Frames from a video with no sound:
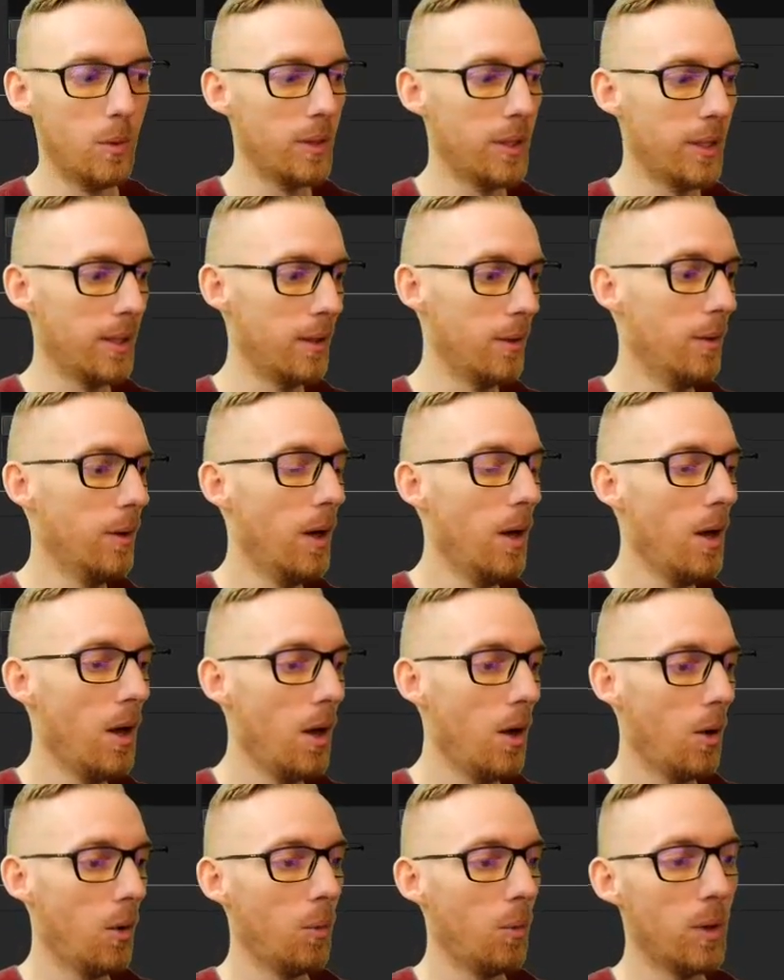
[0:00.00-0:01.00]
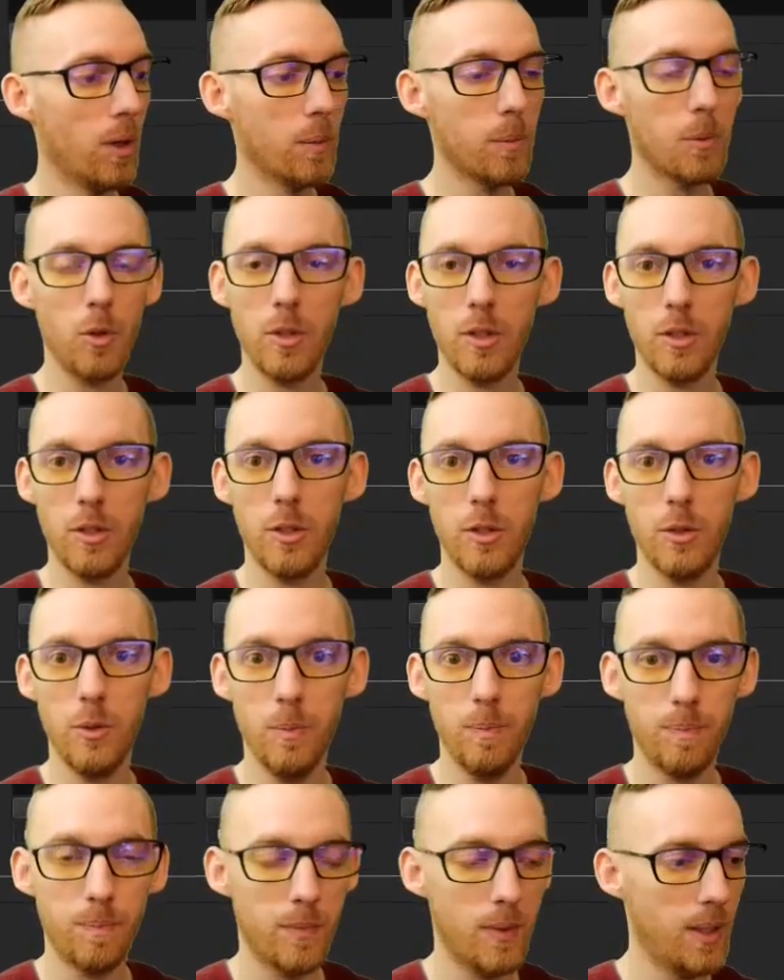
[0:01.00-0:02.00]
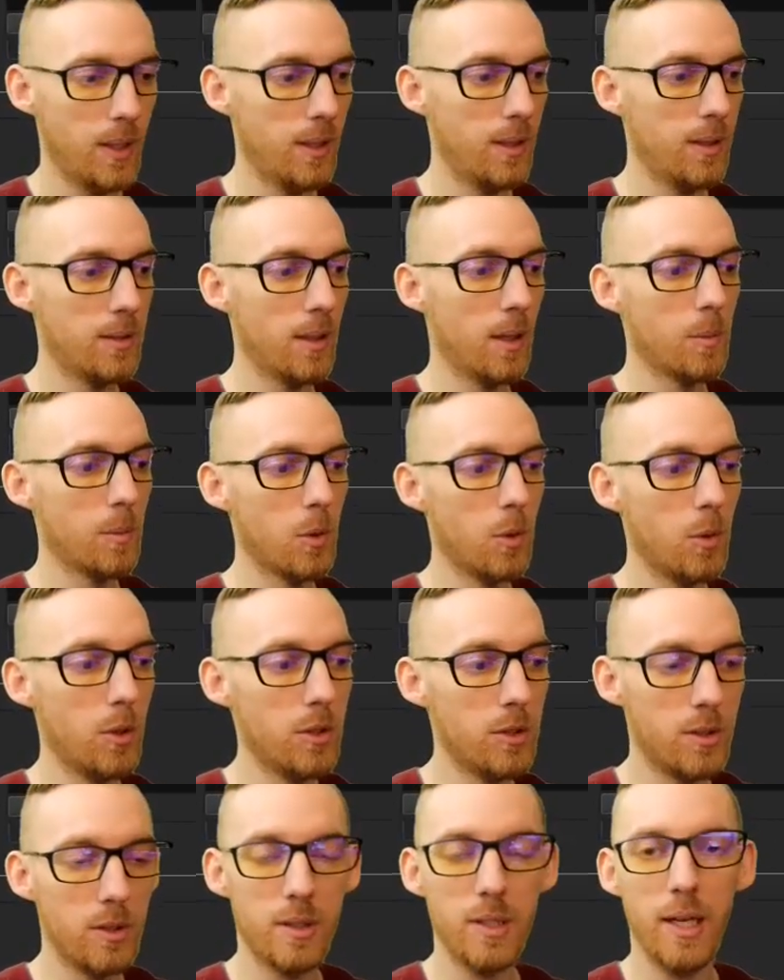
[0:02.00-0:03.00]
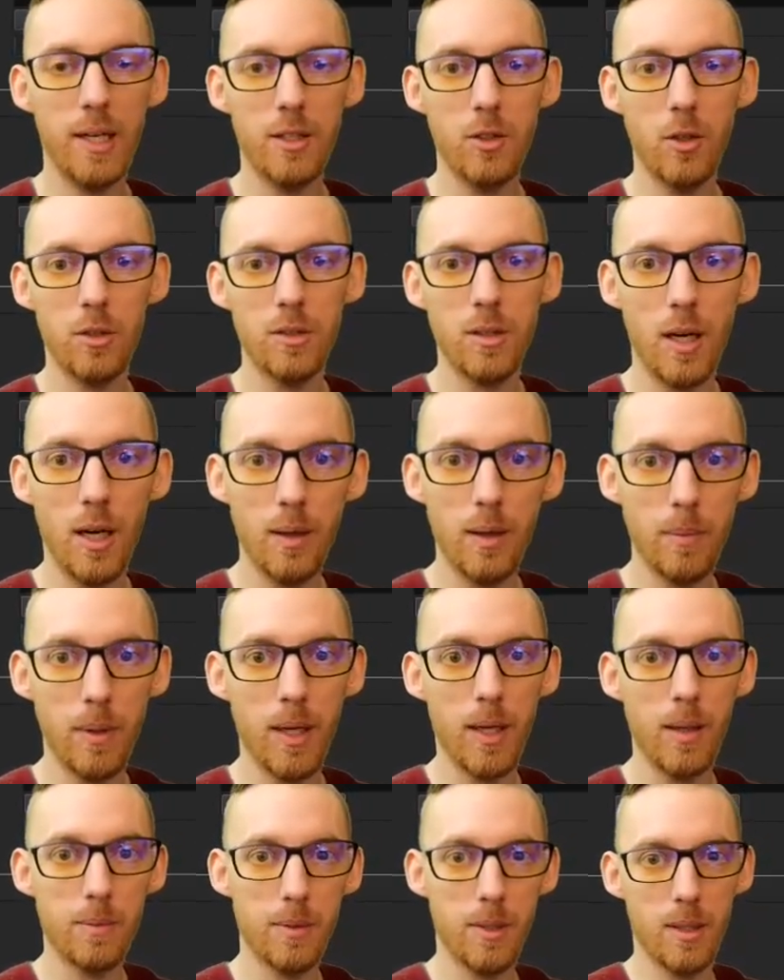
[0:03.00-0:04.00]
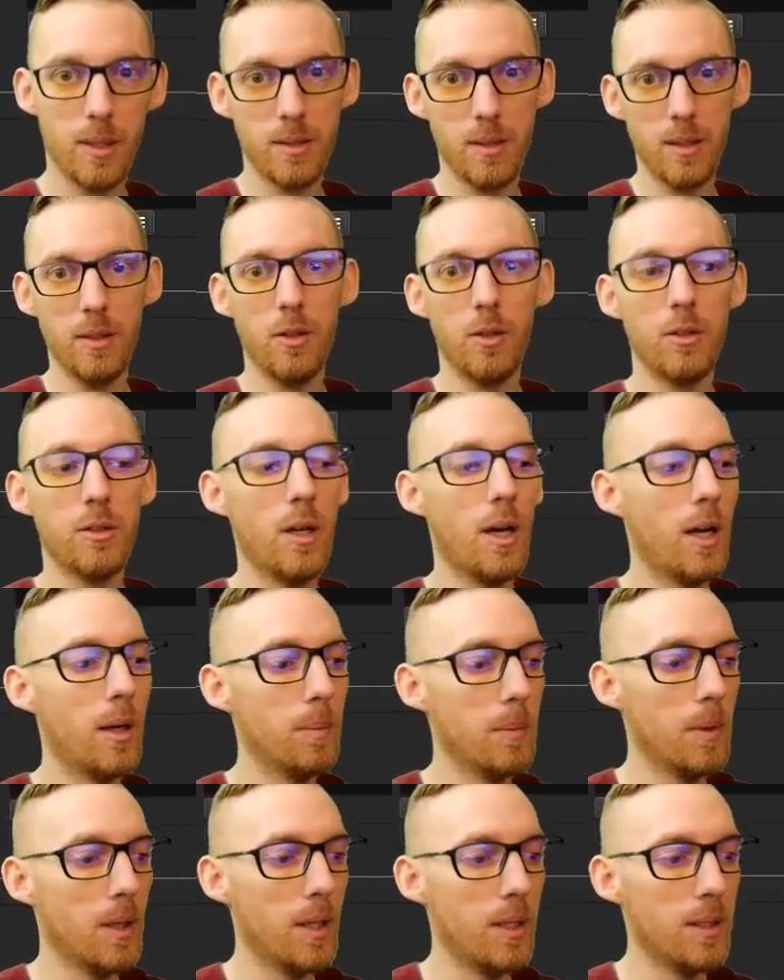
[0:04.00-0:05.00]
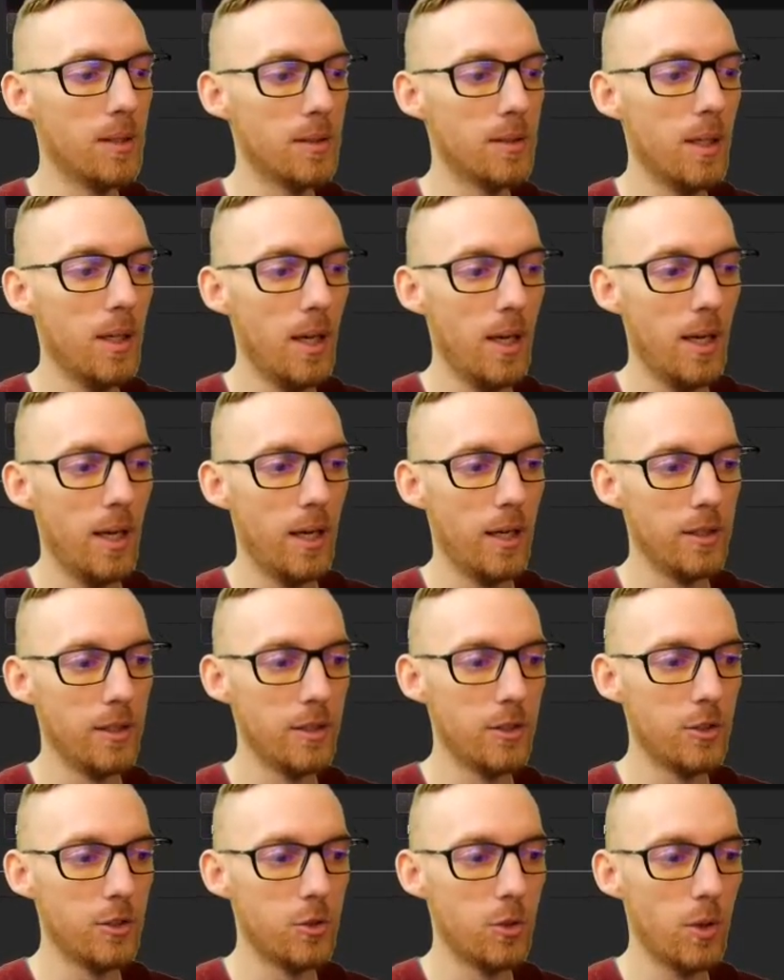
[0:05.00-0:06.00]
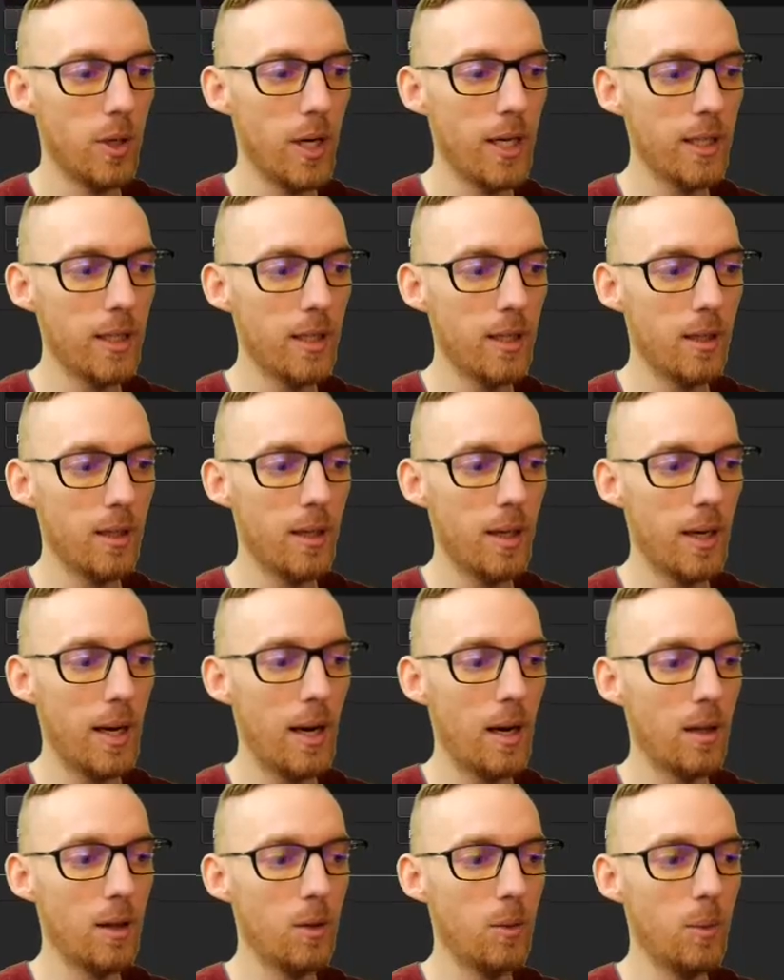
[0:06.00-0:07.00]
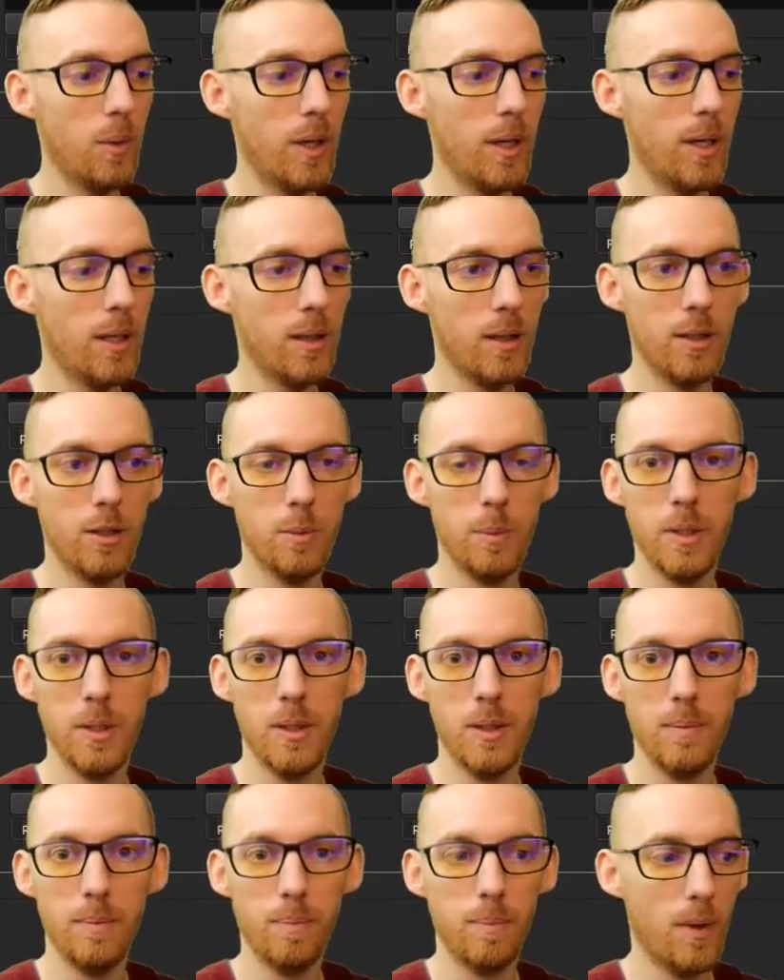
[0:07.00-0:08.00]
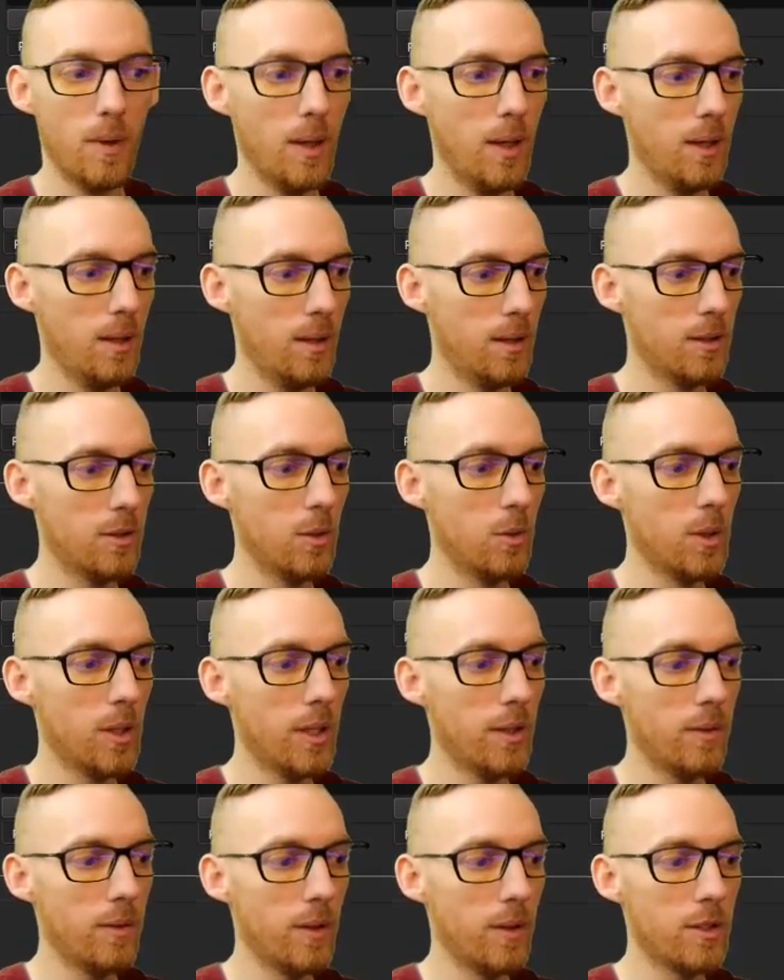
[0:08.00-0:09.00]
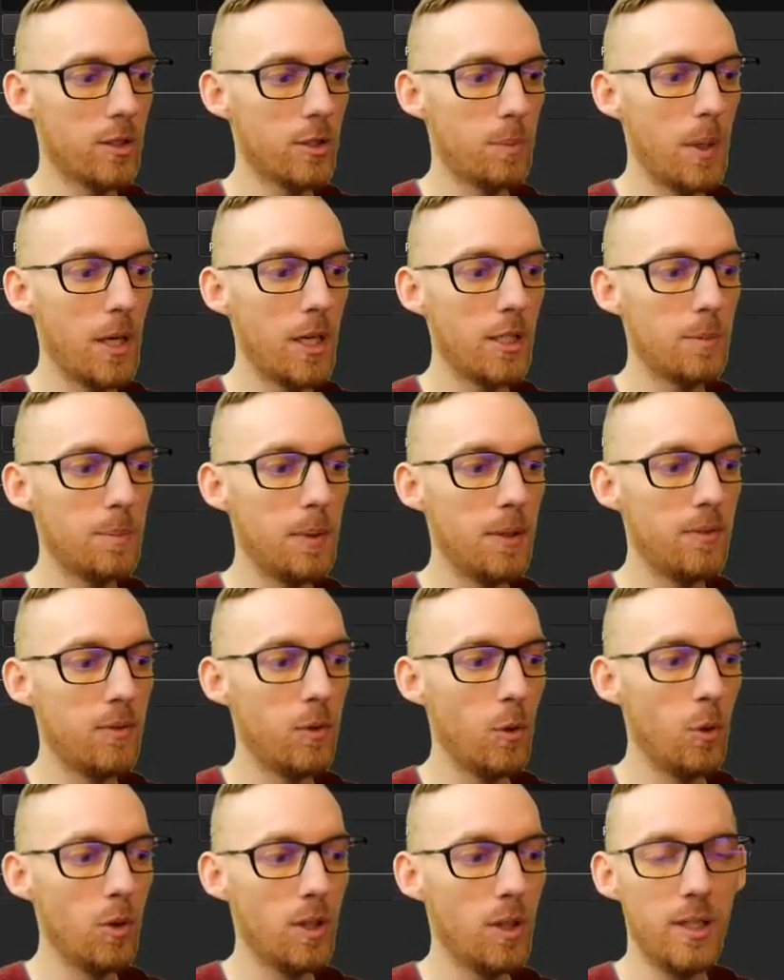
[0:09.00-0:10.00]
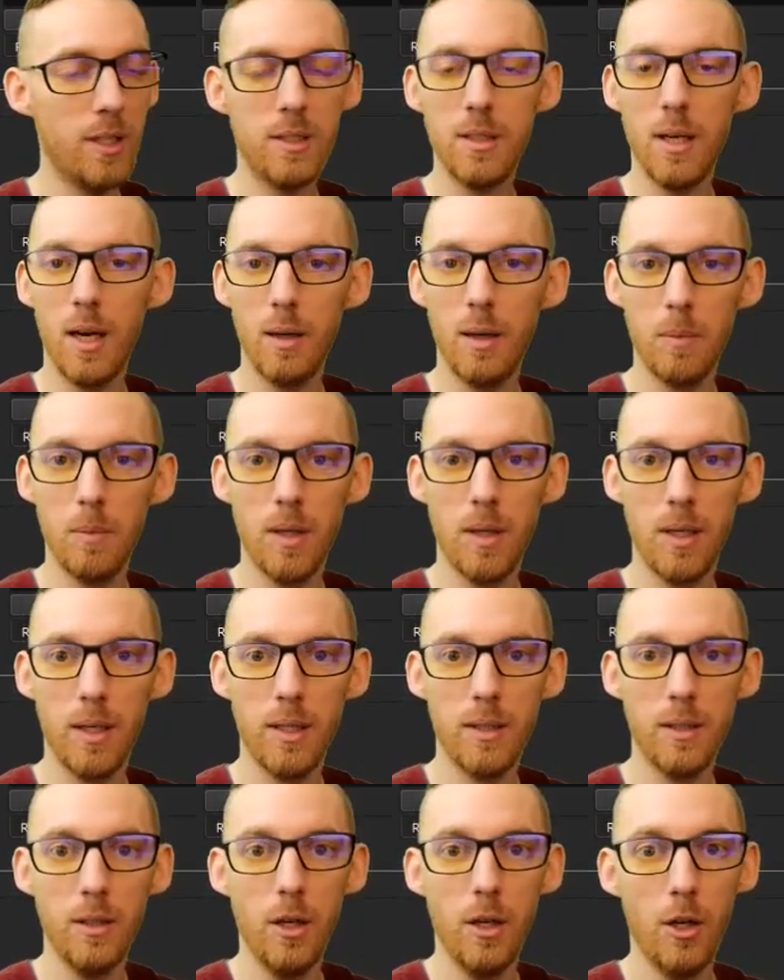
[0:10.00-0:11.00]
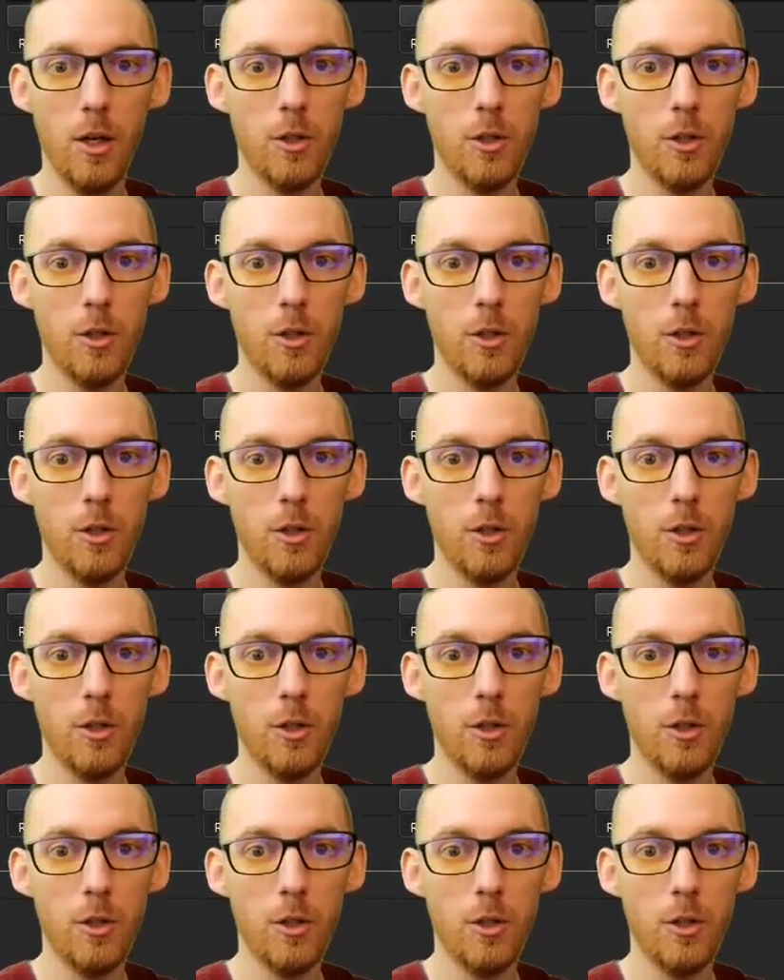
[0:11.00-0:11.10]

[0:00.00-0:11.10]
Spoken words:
on here, what I'm going to do is I'm going to take our time lapse that's in our timelines and just drag it out of the way a little bit. This will give us space before the timeline